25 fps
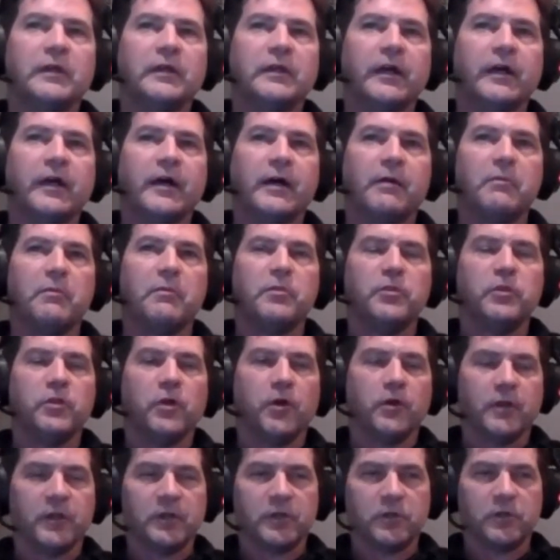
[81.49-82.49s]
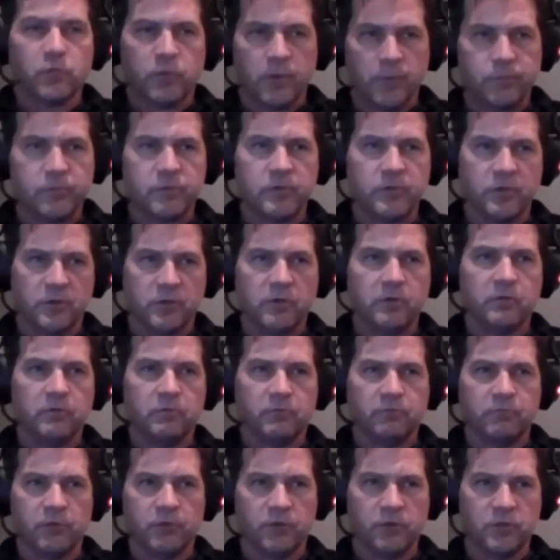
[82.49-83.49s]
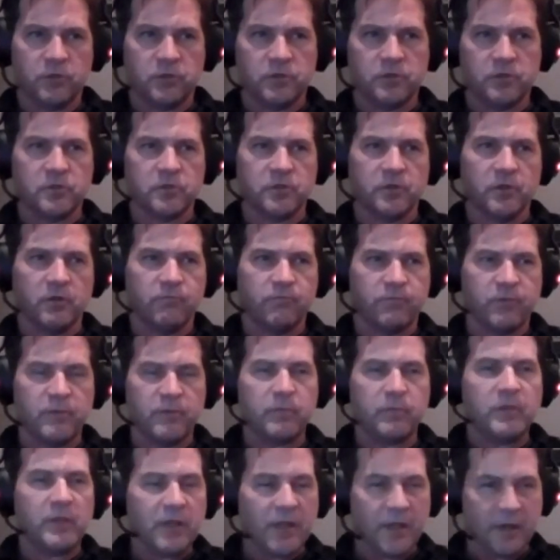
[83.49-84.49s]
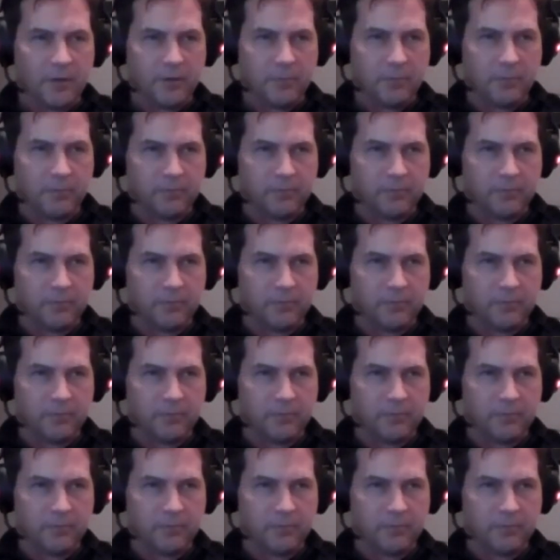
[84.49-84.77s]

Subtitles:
non-encrypted versions of VPN.